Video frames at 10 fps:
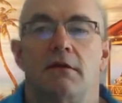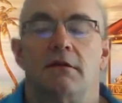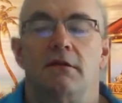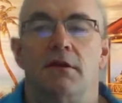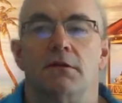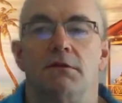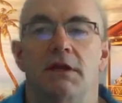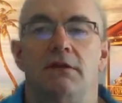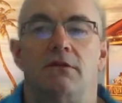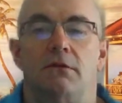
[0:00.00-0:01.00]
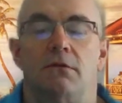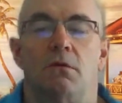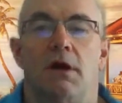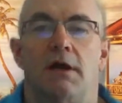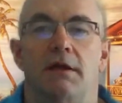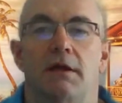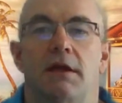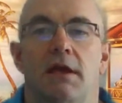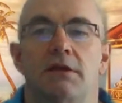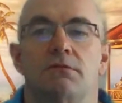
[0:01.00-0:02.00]
know, need to
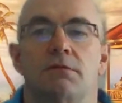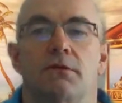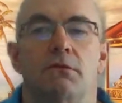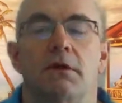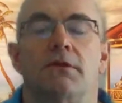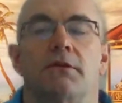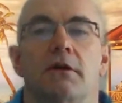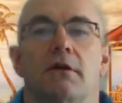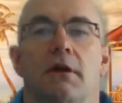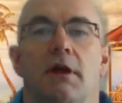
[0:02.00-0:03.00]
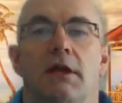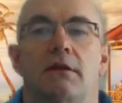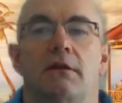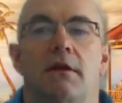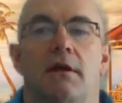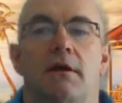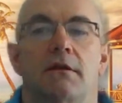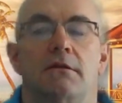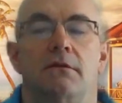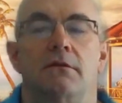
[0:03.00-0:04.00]
engage with your realtor and
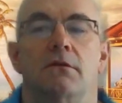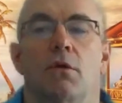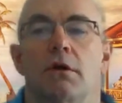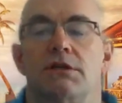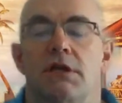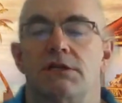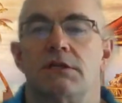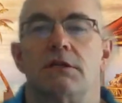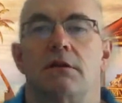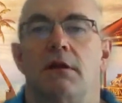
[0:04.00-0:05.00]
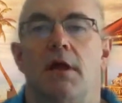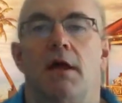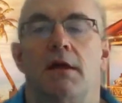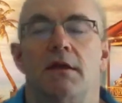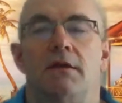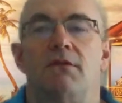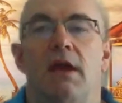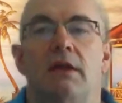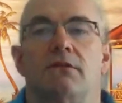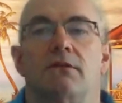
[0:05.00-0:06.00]
your mortgage agent in
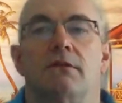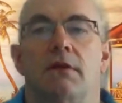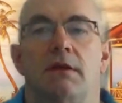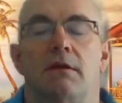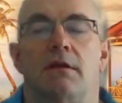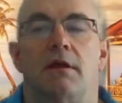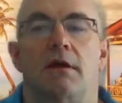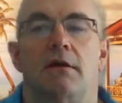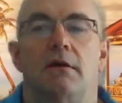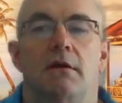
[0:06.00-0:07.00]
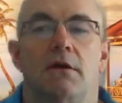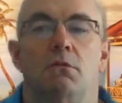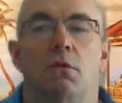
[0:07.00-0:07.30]
advance. And we'll